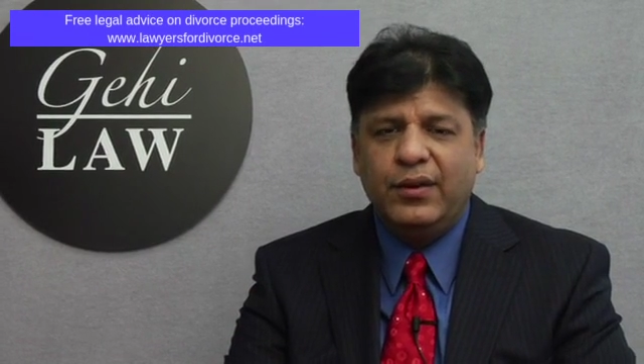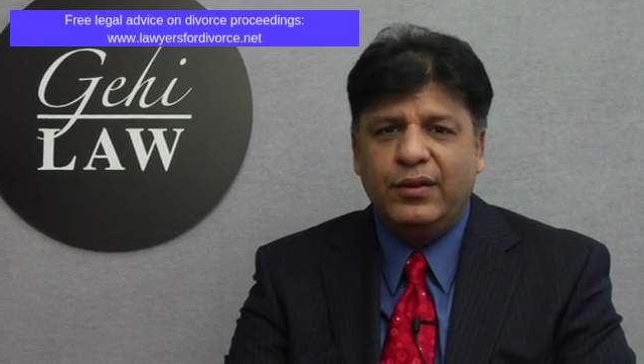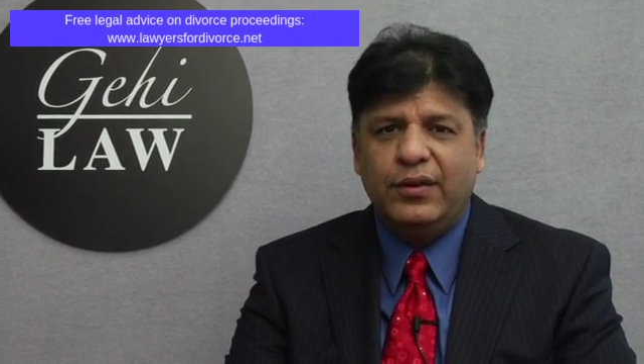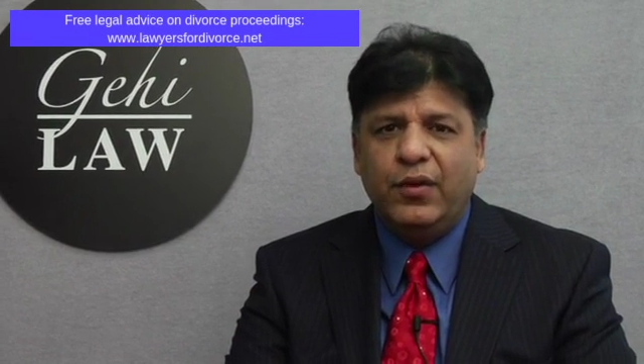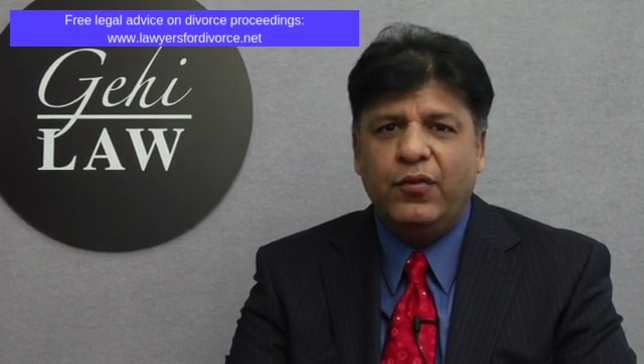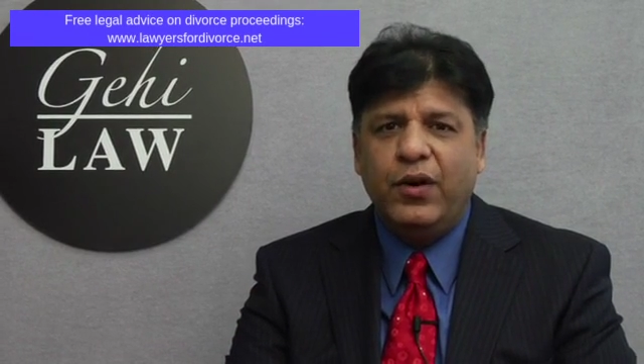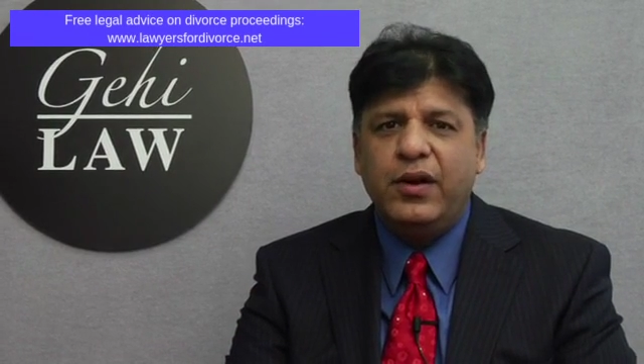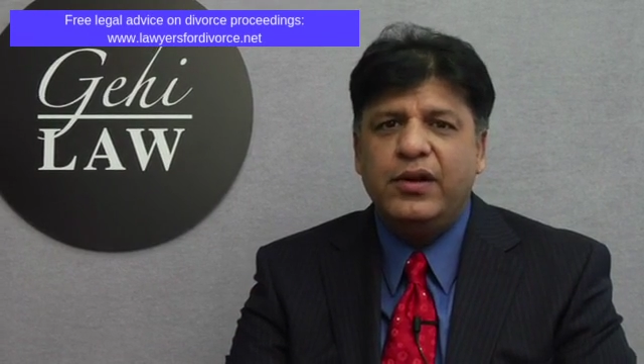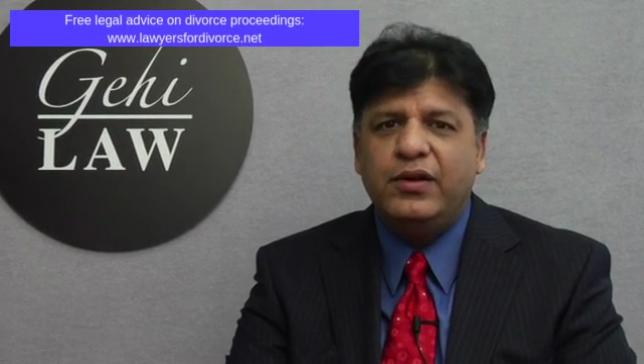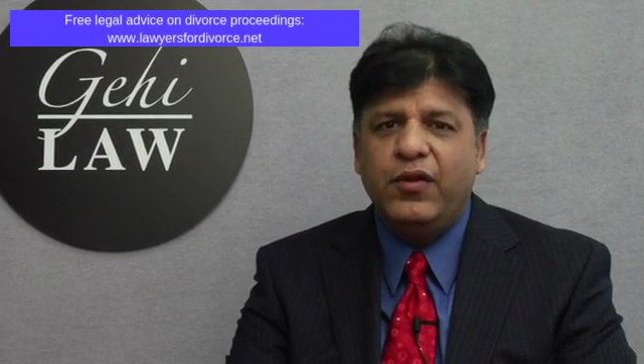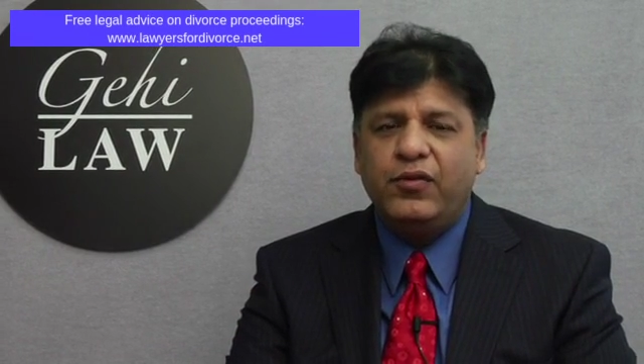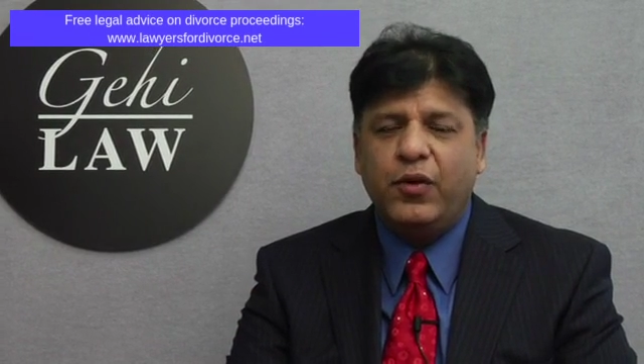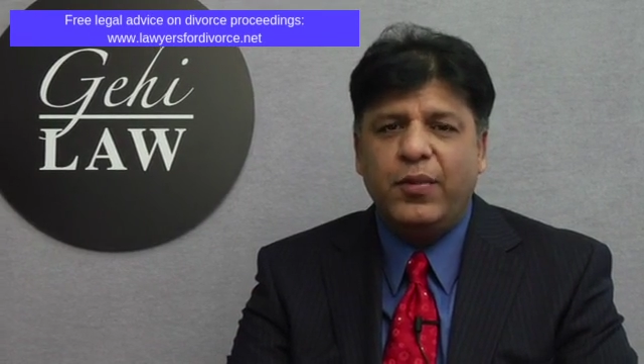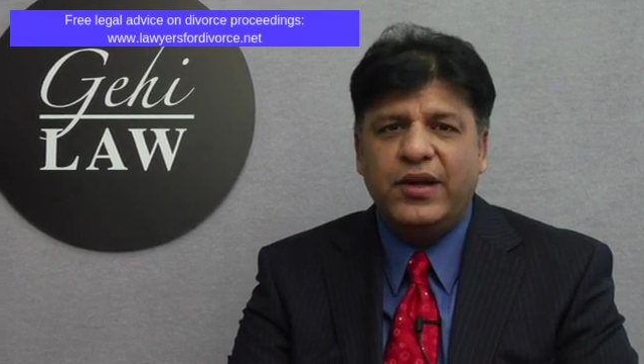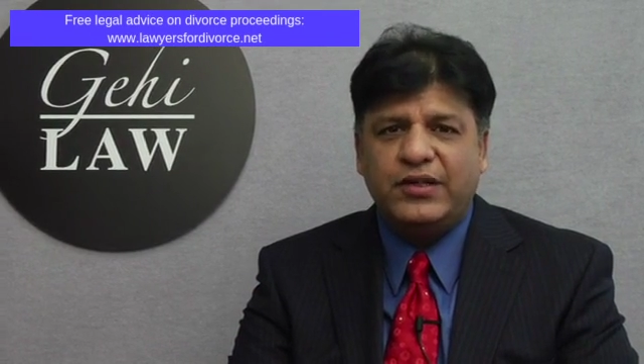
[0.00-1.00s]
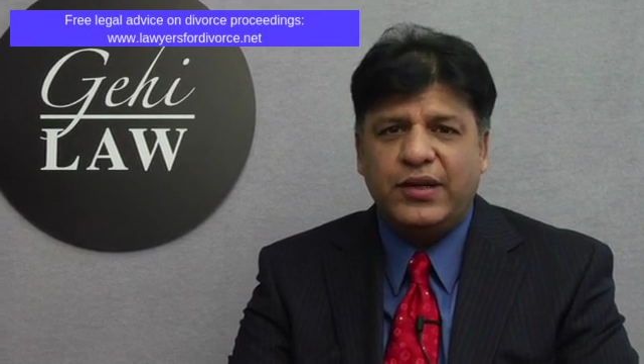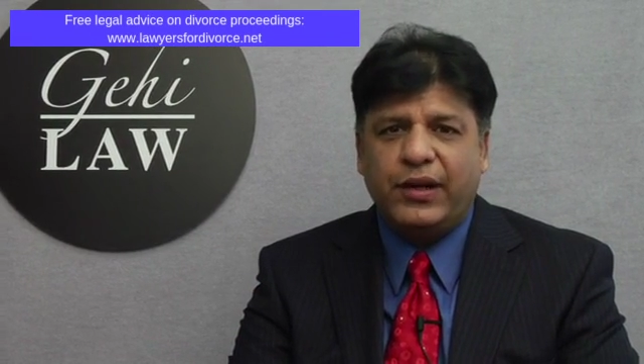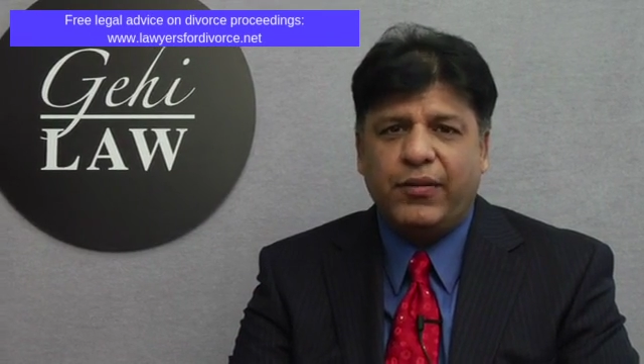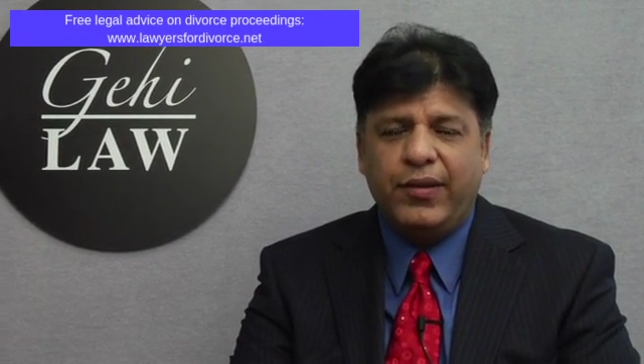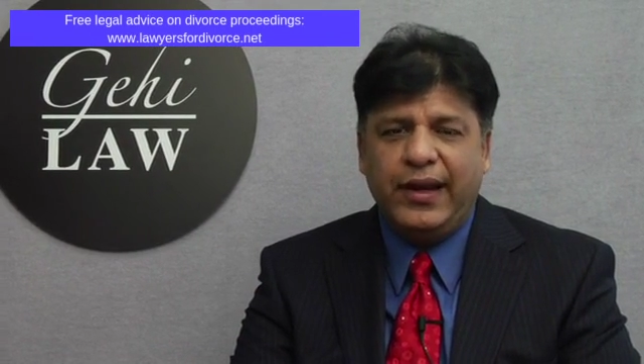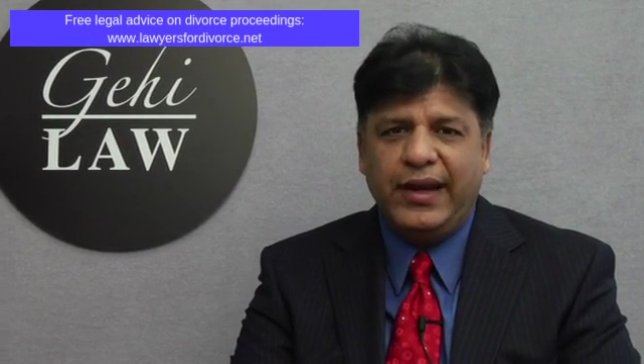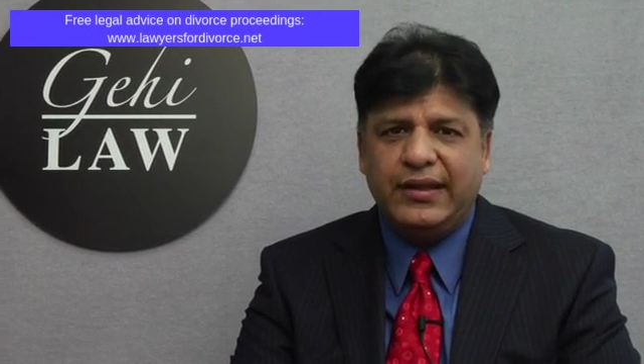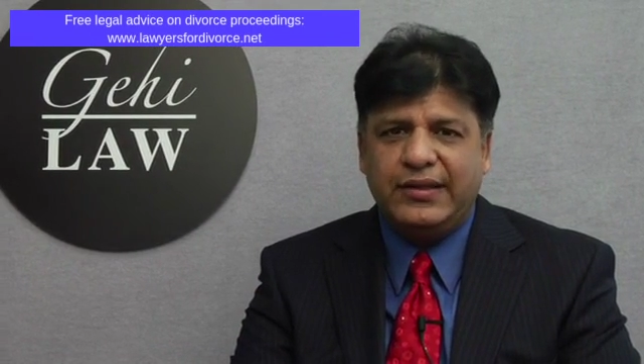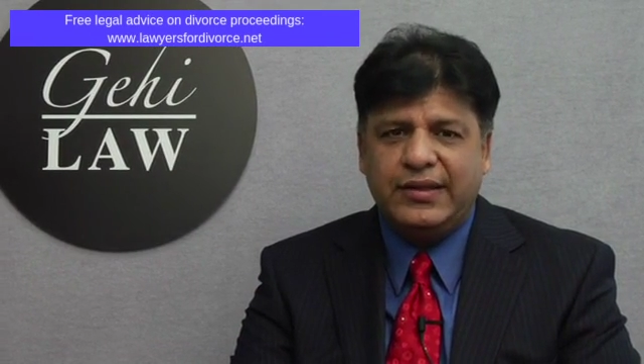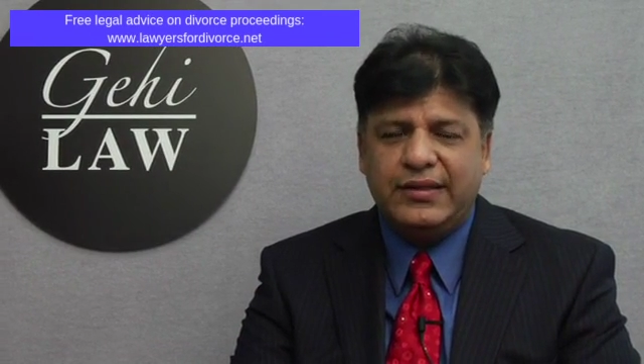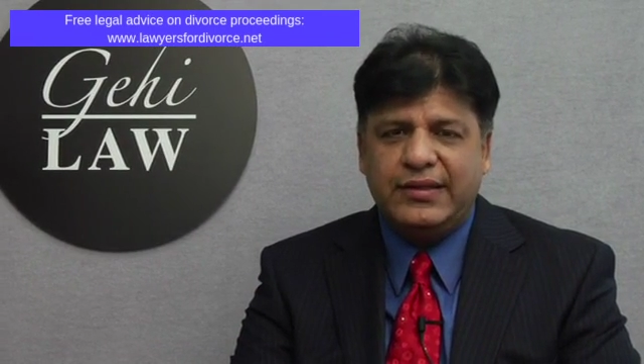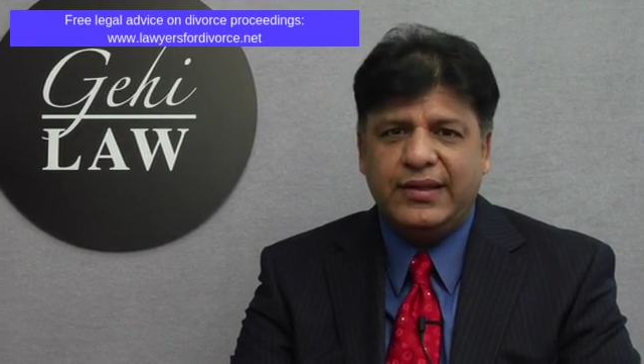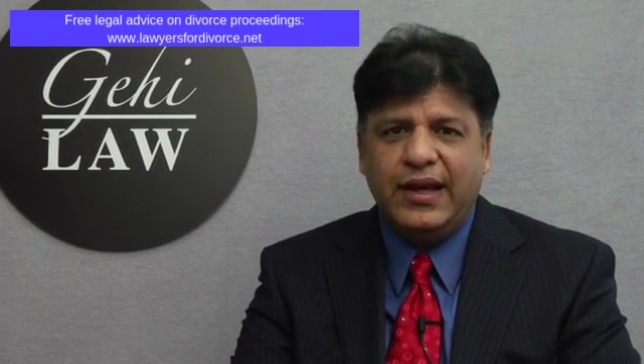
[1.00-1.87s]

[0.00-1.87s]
the world of domestic relations